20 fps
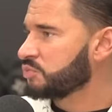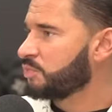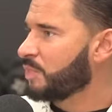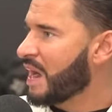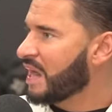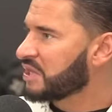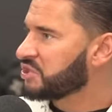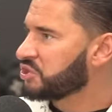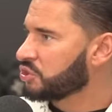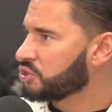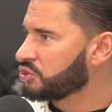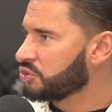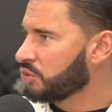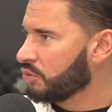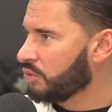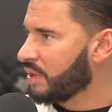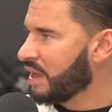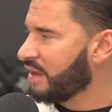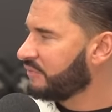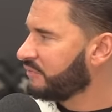boxers
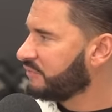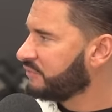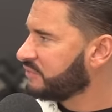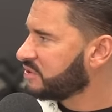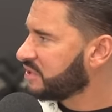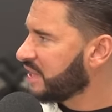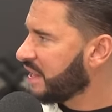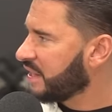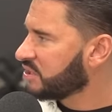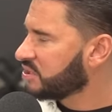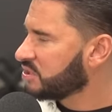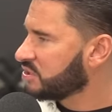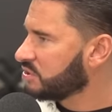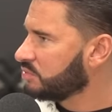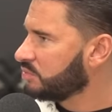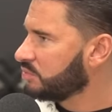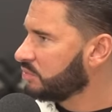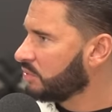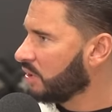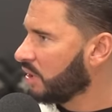don't have
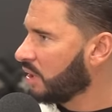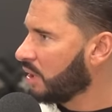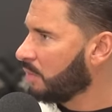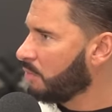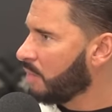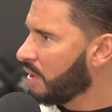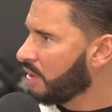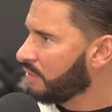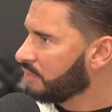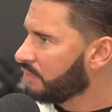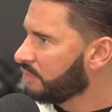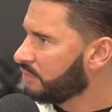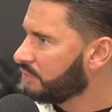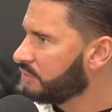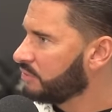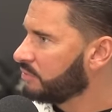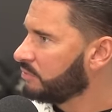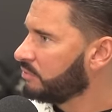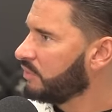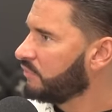sex a
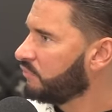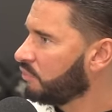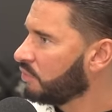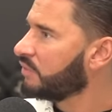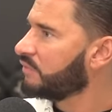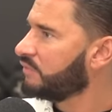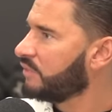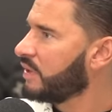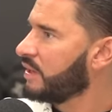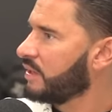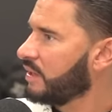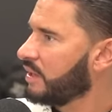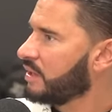month before the fight,